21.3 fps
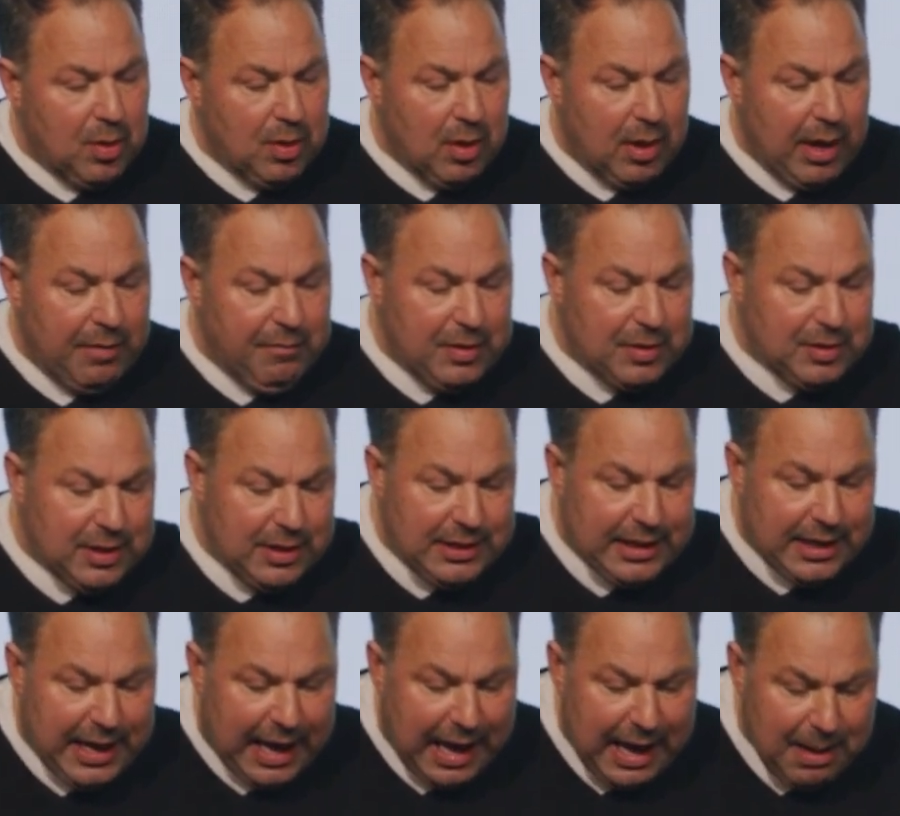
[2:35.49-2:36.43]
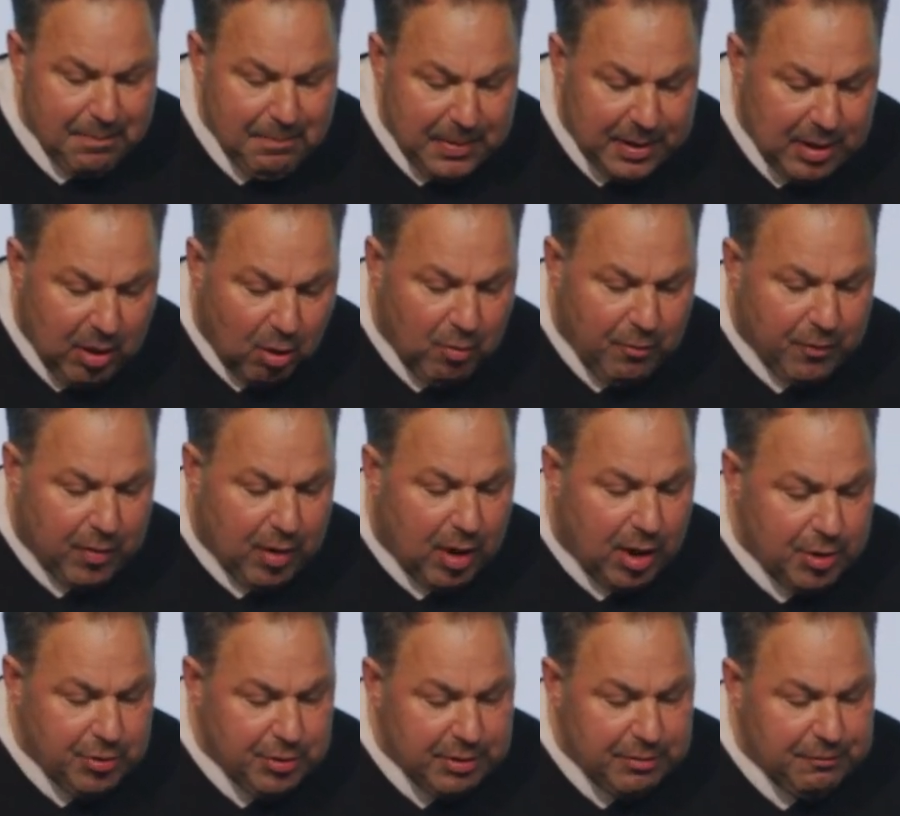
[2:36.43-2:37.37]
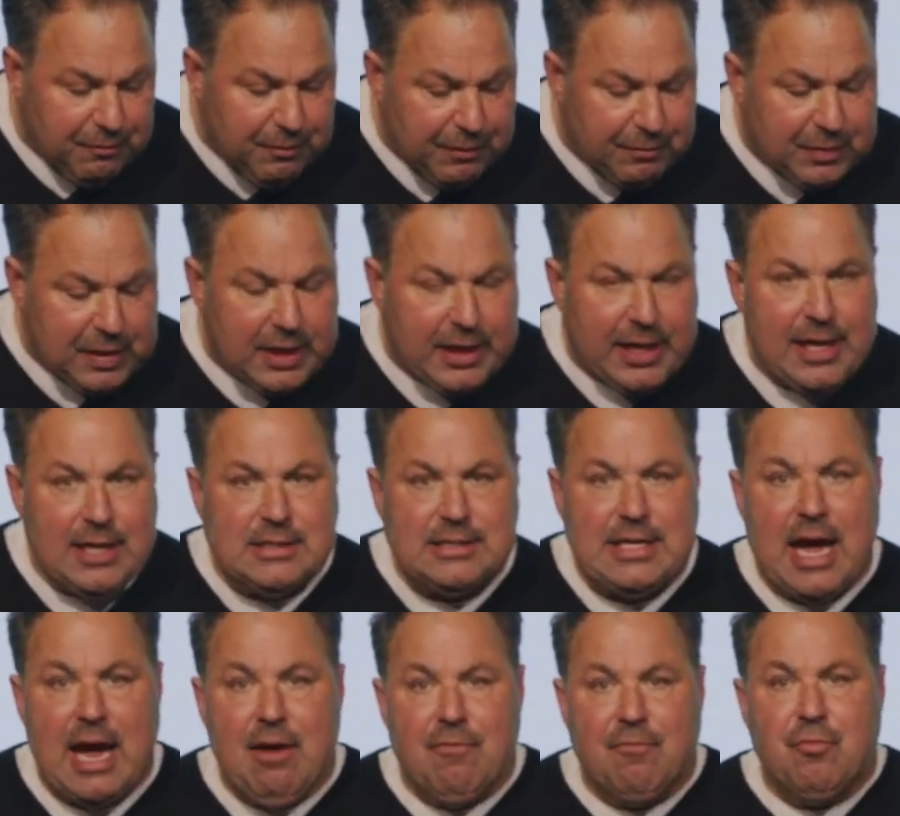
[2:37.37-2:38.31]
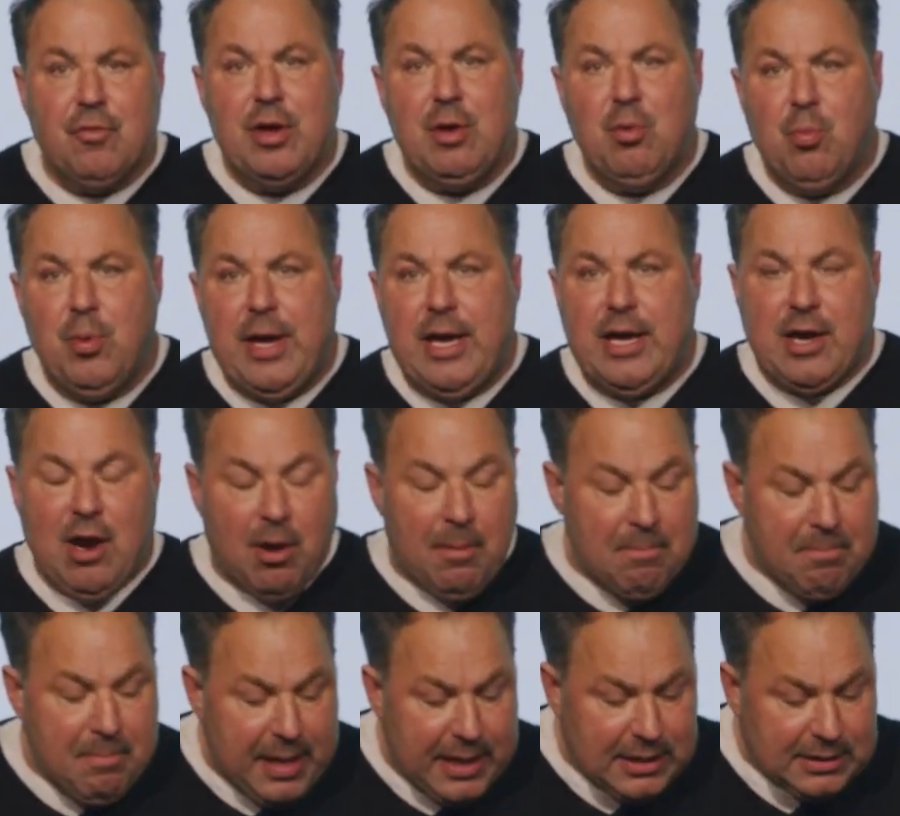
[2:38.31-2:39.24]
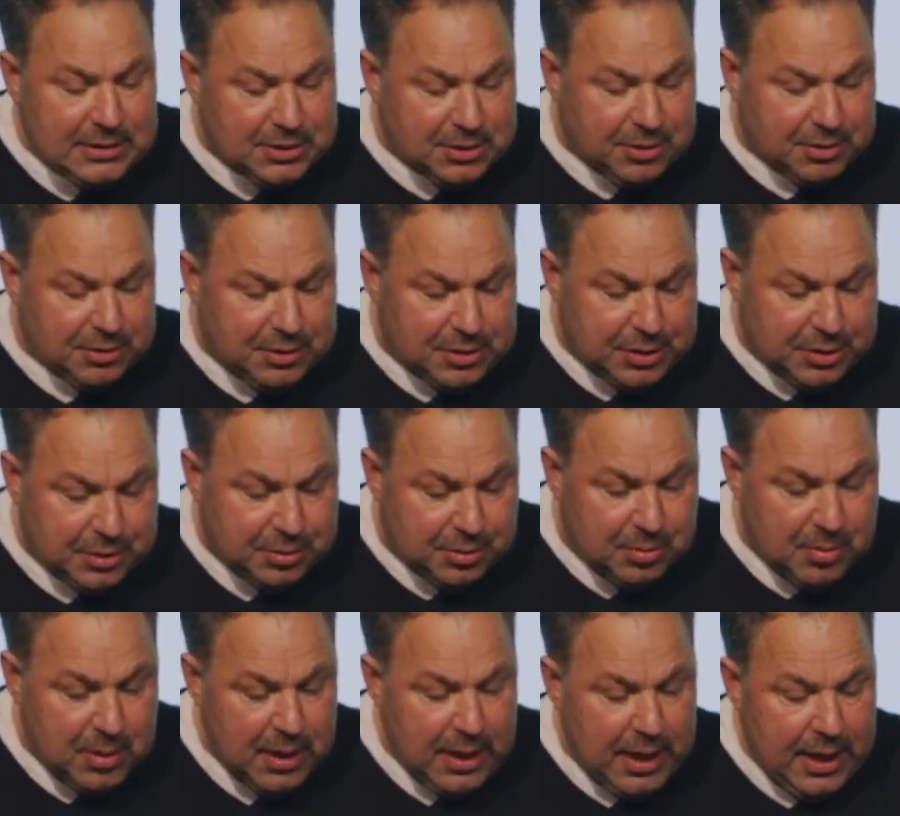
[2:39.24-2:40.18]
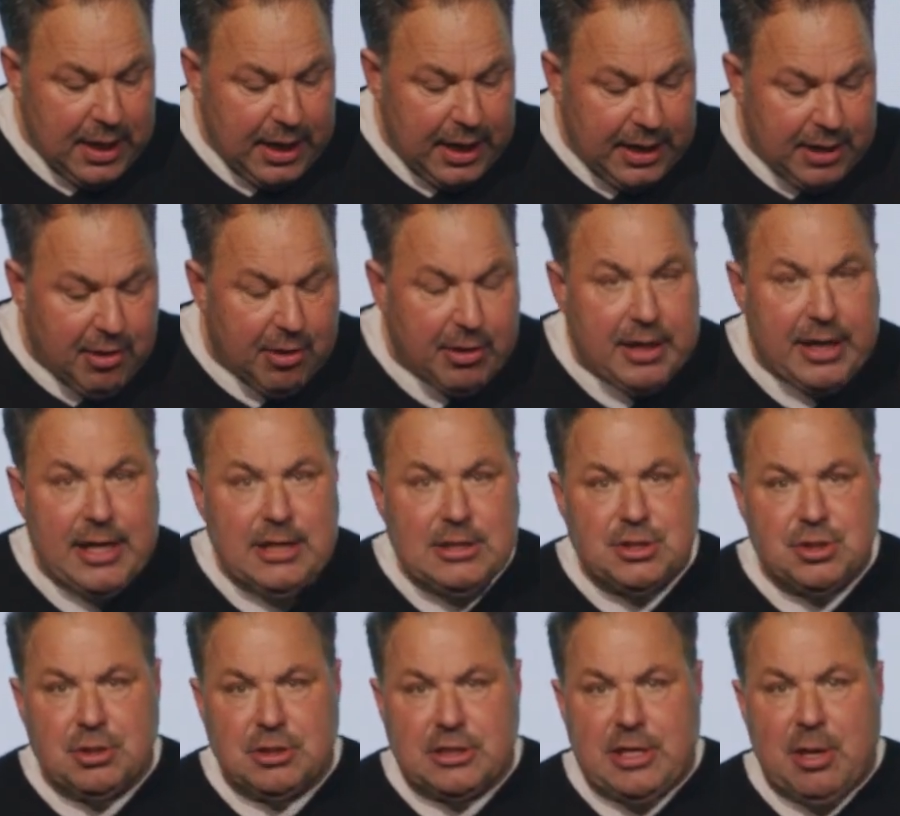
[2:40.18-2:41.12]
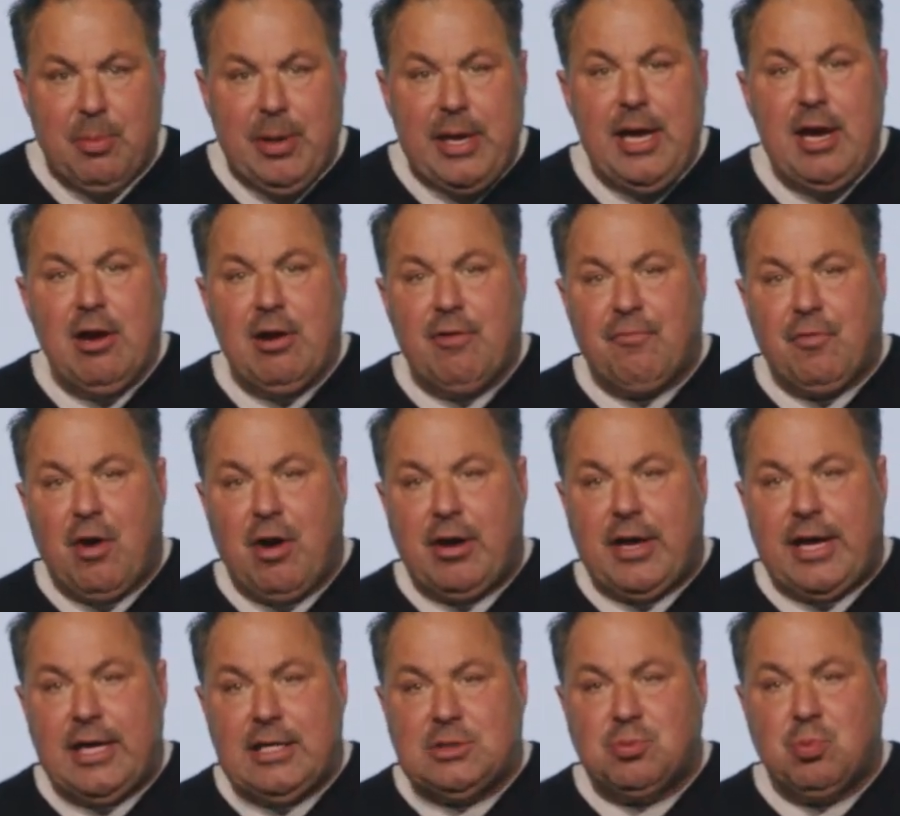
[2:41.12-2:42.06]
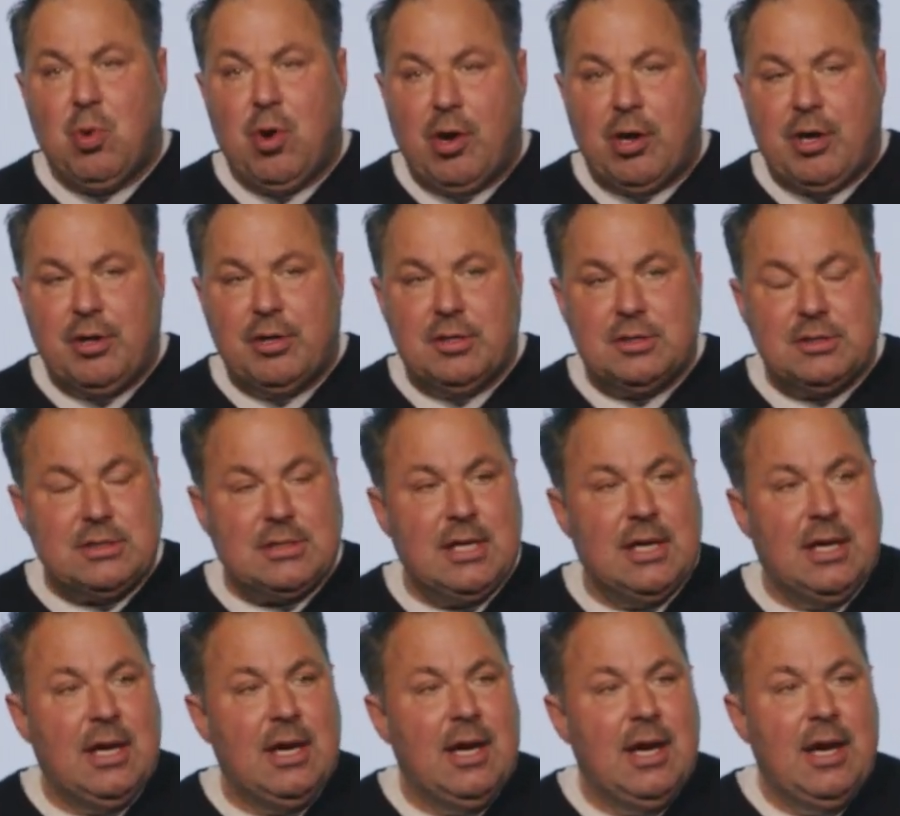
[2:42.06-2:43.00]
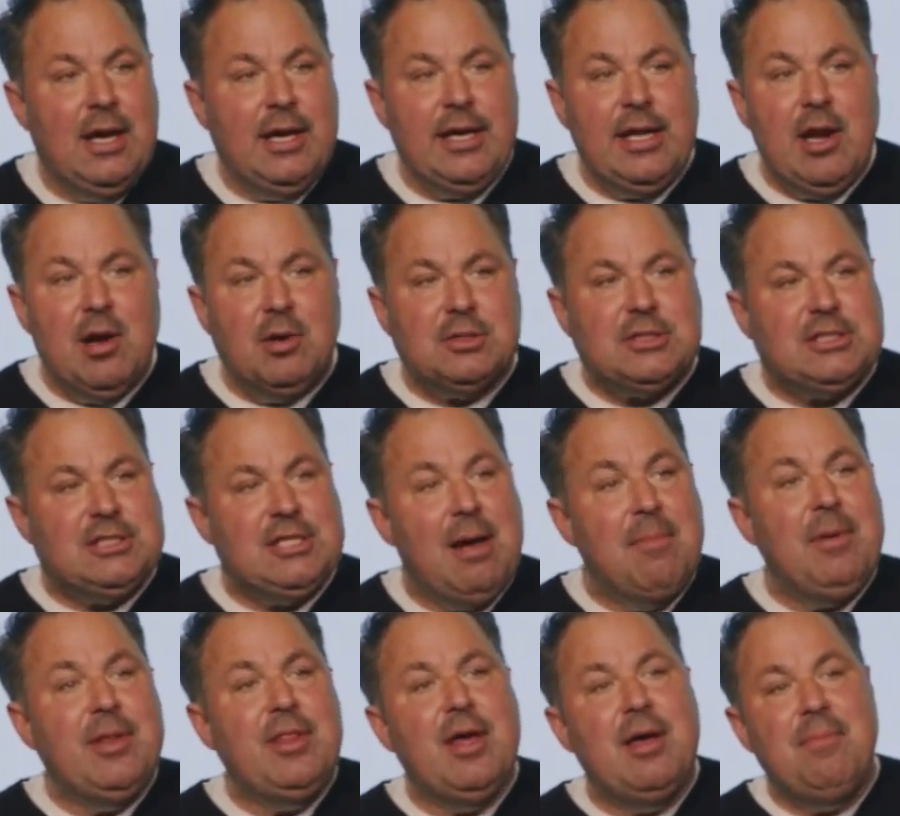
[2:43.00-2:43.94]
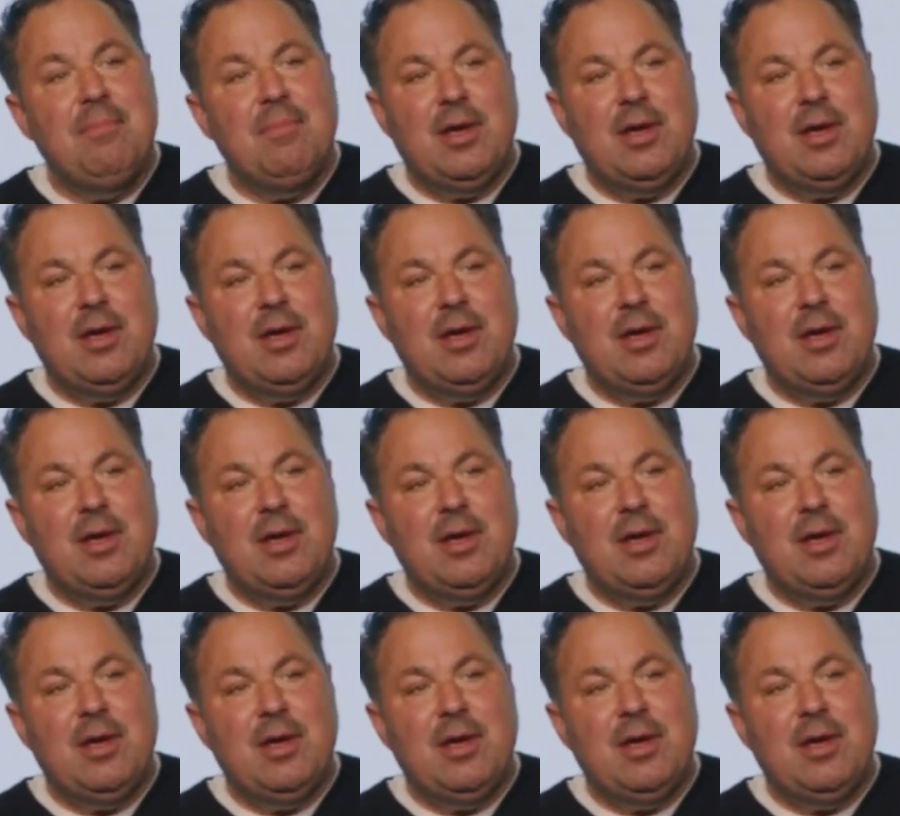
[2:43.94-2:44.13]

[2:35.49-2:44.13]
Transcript: everything that happened, over 150 kids every week are ministered to in our kids' church. Can we hear it for our kids' workers? You know, some of them,